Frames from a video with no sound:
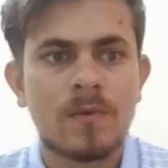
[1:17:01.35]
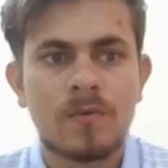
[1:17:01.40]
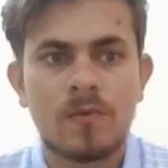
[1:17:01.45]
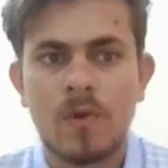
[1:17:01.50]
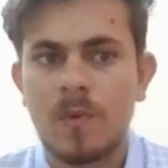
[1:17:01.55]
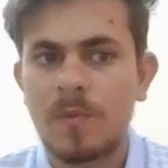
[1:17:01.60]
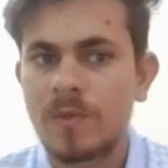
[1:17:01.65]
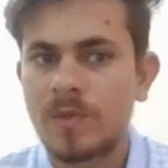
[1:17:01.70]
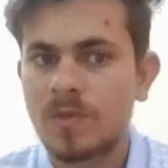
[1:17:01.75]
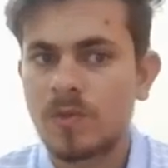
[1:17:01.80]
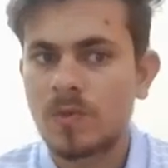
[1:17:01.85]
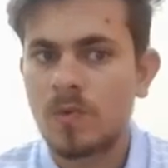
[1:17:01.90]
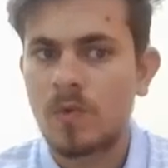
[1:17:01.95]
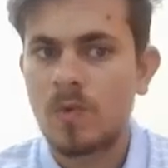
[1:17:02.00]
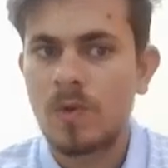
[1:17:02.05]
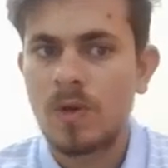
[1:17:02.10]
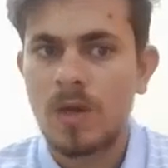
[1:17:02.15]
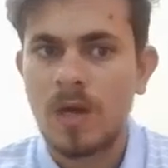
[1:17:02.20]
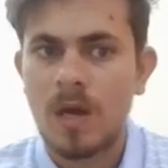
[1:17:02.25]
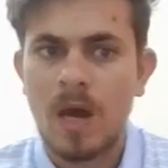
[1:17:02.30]
from
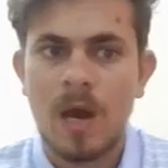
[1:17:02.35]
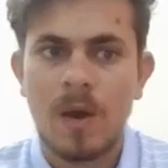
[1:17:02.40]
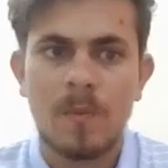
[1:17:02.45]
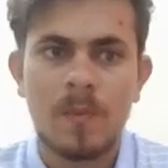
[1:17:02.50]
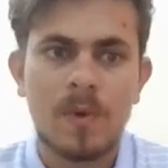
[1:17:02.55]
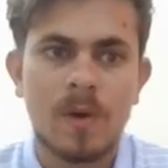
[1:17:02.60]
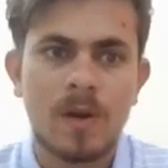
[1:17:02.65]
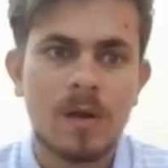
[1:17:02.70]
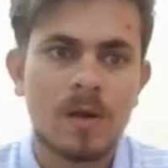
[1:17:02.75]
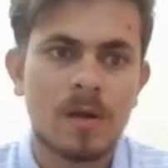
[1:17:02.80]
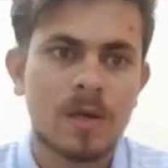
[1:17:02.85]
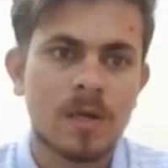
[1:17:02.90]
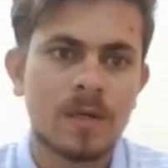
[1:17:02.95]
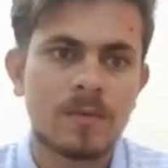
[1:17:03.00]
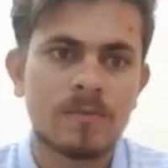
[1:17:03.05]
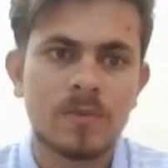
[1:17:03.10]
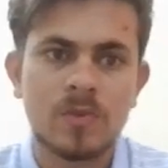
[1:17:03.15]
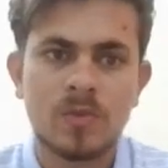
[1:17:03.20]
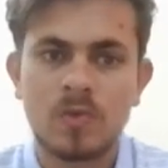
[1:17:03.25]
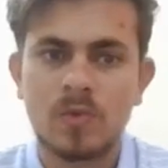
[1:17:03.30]
school, Abra,
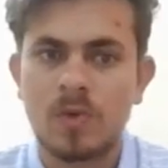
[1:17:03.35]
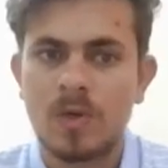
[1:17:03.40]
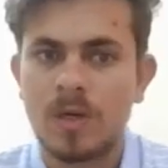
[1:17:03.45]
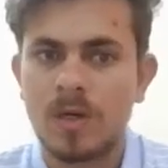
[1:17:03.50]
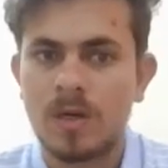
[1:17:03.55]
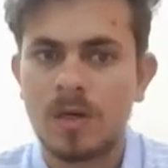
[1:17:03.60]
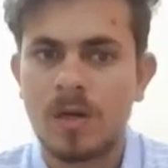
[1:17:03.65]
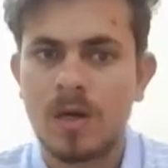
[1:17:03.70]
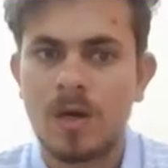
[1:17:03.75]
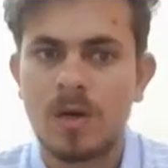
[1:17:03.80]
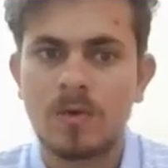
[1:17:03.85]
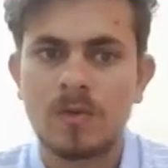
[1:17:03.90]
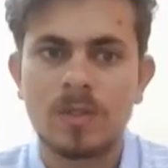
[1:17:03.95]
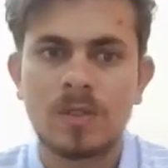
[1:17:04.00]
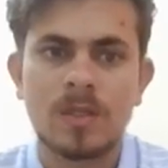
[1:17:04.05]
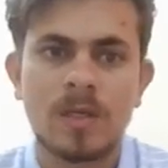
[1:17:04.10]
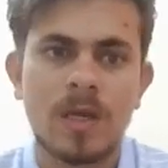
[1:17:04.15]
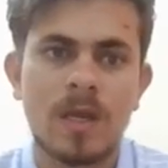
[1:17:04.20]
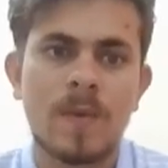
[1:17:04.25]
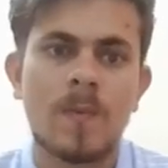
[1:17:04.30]
comes to her
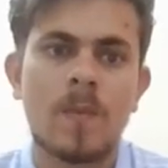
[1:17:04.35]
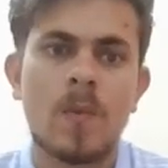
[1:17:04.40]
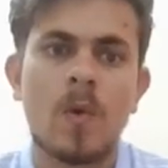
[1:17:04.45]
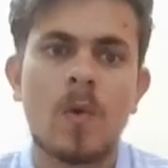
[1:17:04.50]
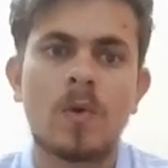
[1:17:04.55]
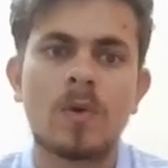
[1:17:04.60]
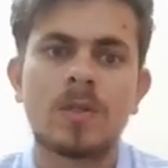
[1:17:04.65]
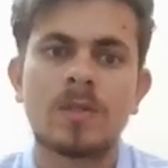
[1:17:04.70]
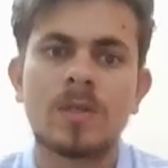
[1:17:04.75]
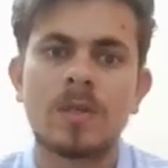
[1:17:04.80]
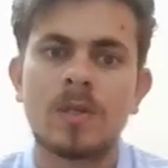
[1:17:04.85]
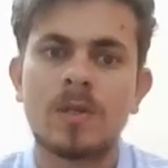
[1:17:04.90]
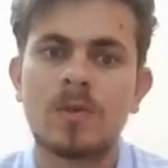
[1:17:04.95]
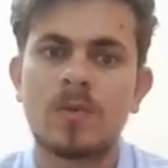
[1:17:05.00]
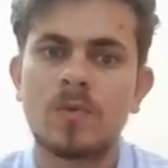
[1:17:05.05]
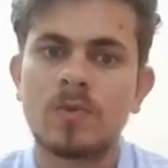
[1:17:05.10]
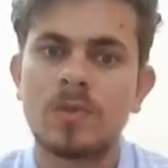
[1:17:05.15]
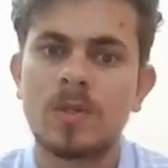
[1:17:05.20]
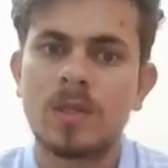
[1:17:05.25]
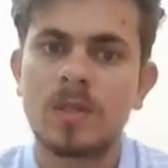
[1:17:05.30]
house and prods her
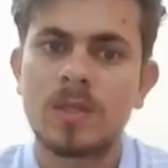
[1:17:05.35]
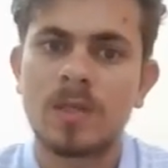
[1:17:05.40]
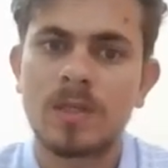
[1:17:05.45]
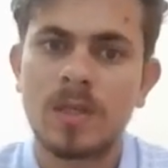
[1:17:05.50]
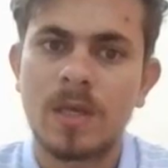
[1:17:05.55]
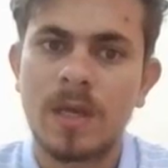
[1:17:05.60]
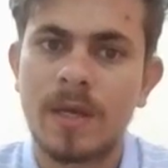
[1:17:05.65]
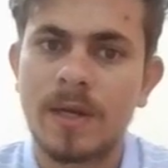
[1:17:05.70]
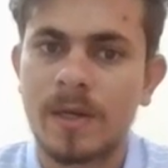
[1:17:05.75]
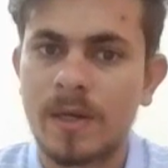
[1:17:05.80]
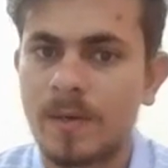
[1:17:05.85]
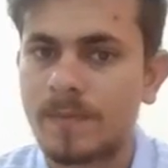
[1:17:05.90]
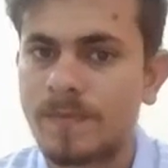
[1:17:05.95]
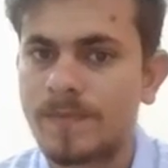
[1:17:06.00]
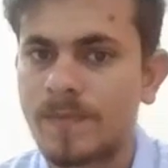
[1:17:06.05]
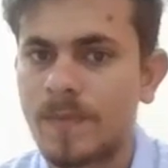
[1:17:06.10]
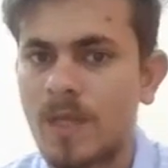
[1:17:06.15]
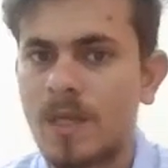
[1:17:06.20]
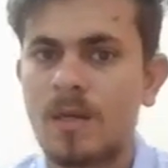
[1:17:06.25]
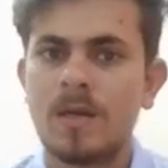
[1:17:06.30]
to just get up,
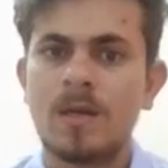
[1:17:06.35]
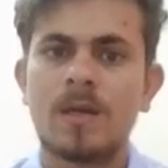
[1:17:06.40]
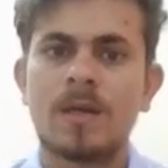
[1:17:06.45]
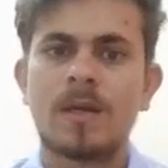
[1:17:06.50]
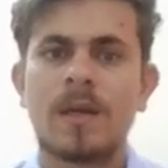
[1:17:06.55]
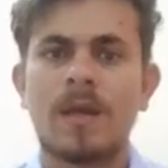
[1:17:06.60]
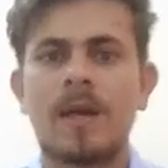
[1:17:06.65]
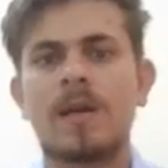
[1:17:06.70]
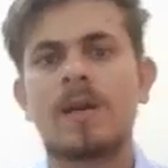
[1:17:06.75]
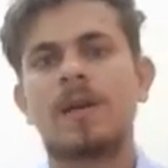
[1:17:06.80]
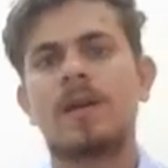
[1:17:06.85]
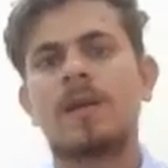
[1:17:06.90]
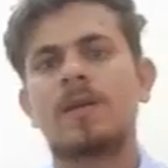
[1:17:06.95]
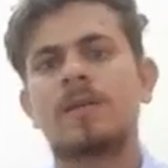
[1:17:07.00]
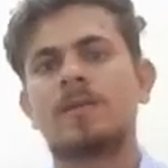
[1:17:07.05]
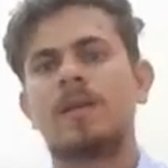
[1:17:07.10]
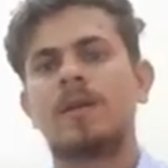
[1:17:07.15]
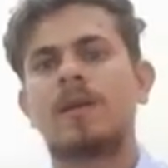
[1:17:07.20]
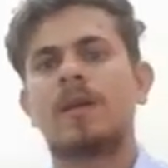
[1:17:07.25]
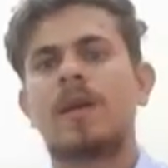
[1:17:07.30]
get
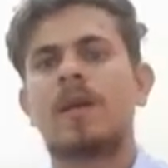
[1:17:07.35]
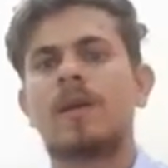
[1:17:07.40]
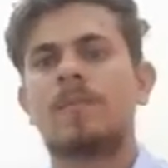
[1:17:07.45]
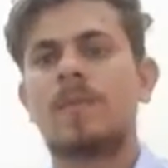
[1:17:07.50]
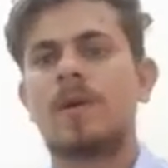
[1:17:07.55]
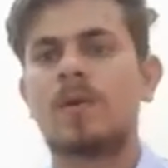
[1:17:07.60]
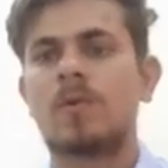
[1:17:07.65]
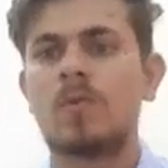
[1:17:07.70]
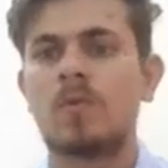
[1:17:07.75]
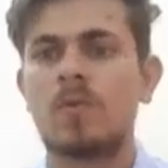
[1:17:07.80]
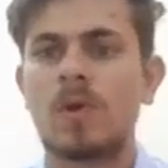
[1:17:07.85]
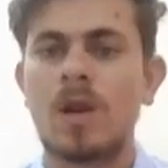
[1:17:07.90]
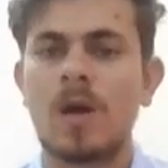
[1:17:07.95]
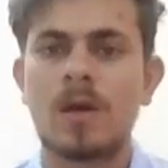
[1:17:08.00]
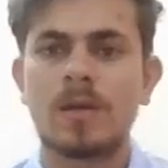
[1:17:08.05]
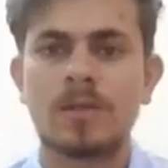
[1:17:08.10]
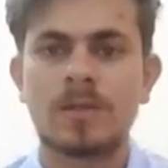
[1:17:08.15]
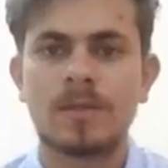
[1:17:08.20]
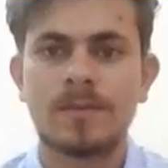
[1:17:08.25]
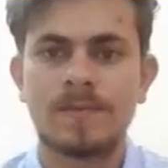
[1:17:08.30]
dressed, and get back to
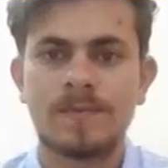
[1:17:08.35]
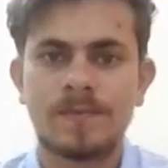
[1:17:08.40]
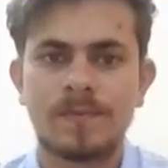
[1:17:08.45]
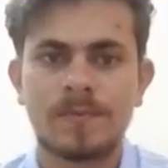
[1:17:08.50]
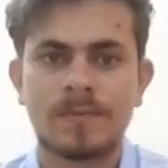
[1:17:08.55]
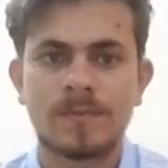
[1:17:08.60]
class.